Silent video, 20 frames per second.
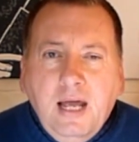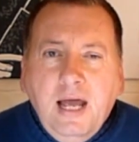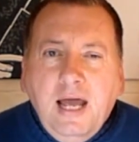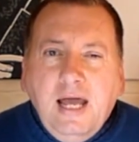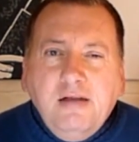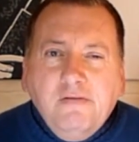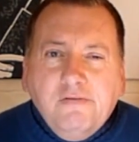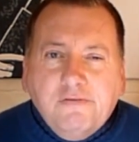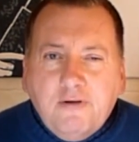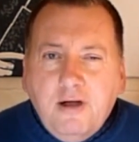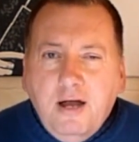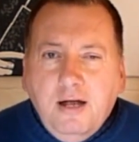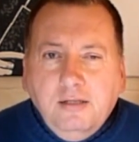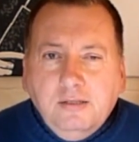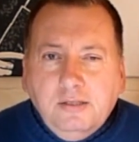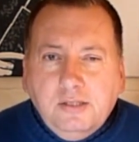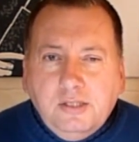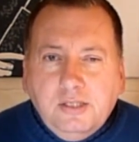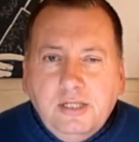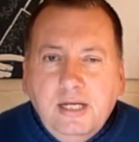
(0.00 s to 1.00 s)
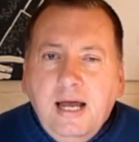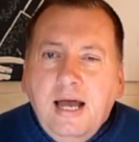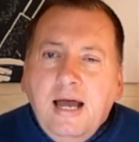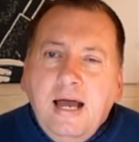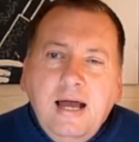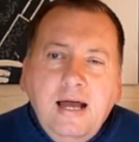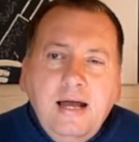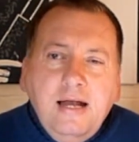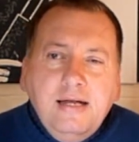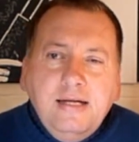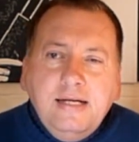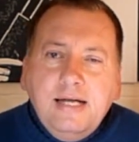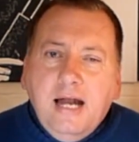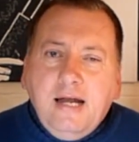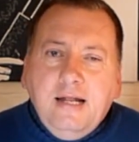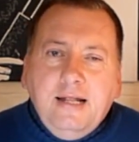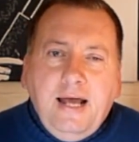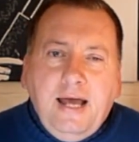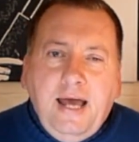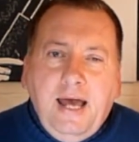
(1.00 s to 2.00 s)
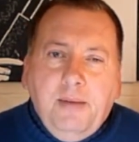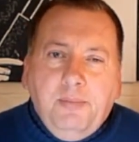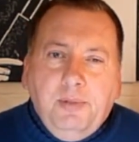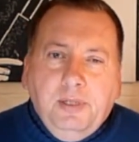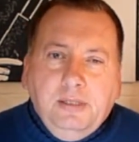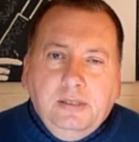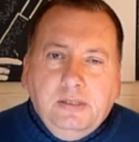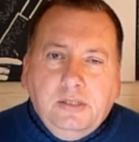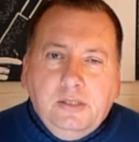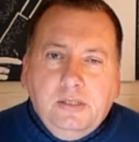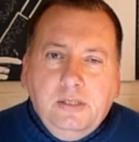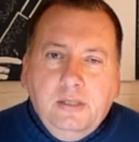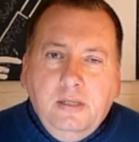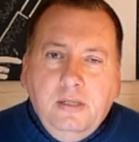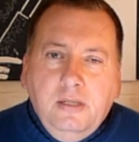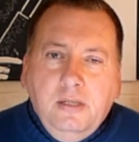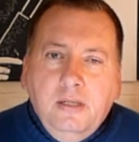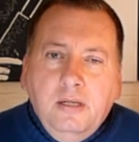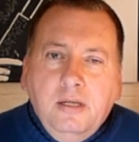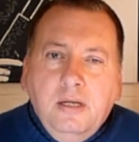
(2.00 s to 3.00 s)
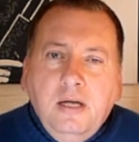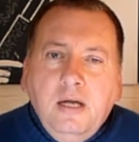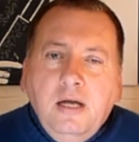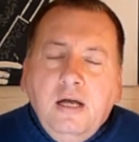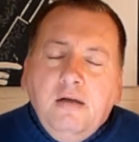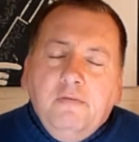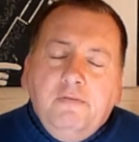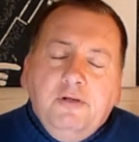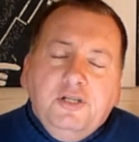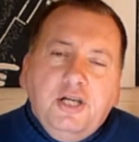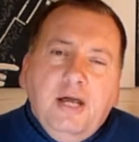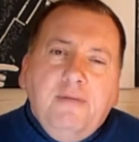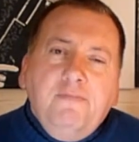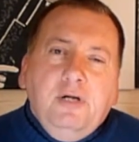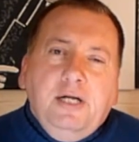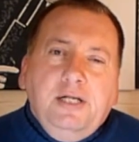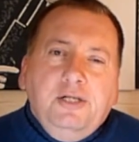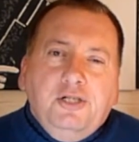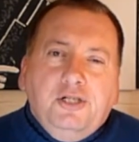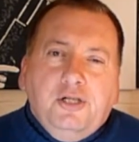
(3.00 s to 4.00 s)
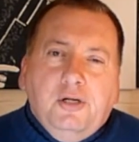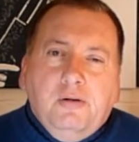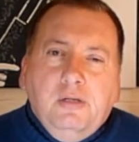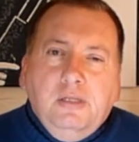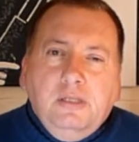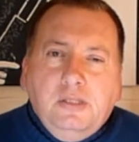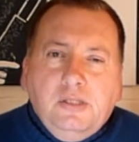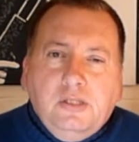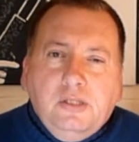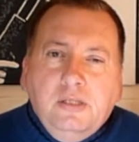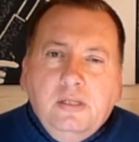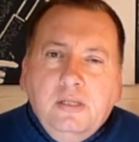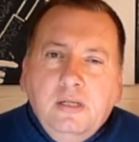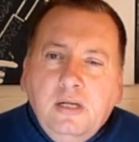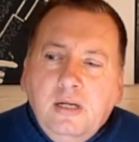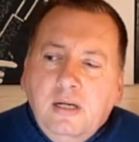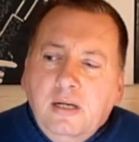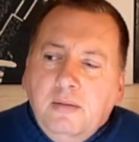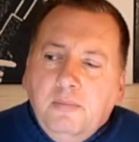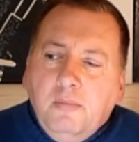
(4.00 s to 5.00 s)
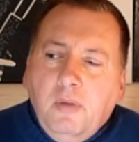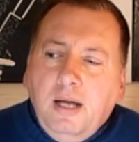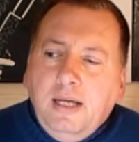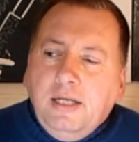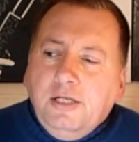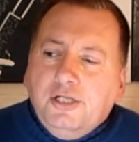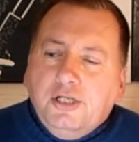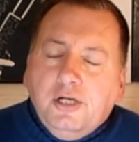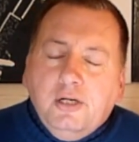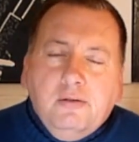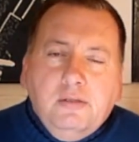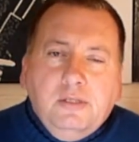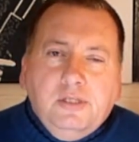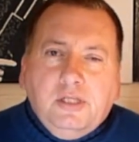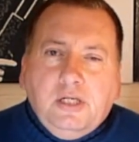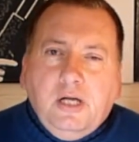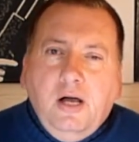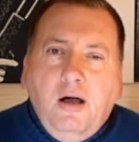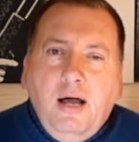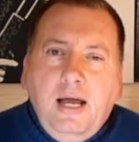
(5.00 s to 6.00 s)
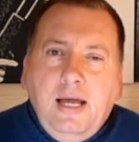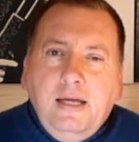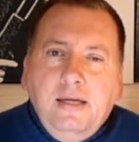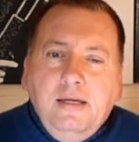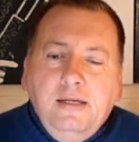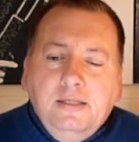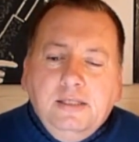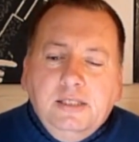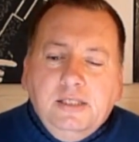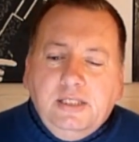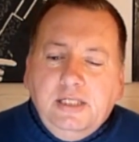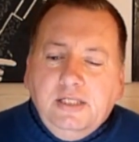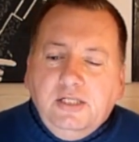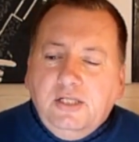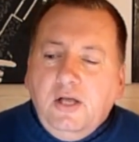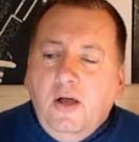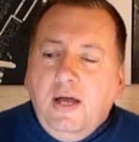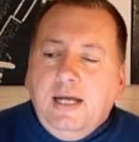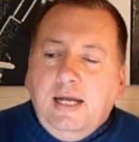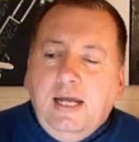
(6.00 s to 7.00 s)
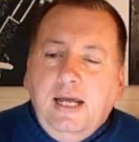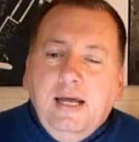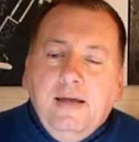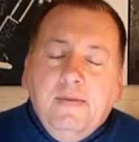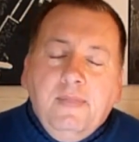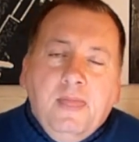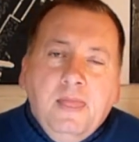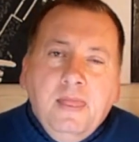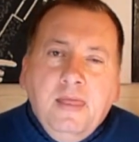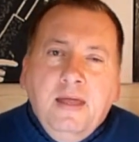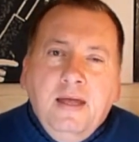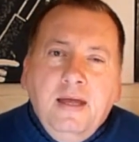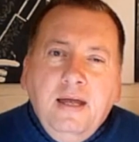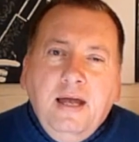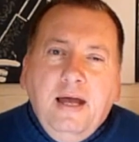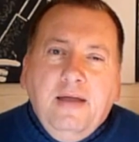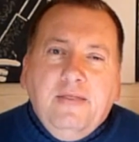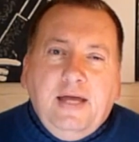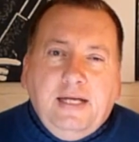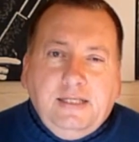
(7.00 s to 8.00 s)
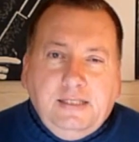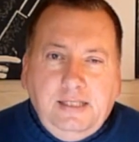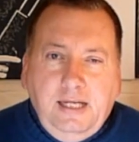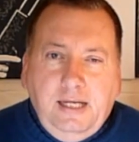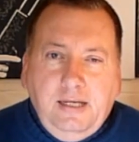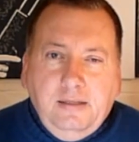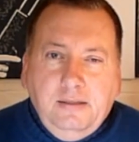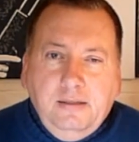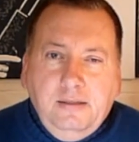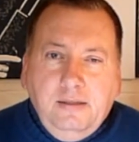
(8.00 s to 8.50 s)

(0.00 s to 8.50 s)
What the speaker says: In France, none of that happens. For general insurance, my insurance guy just says sign here and that's it.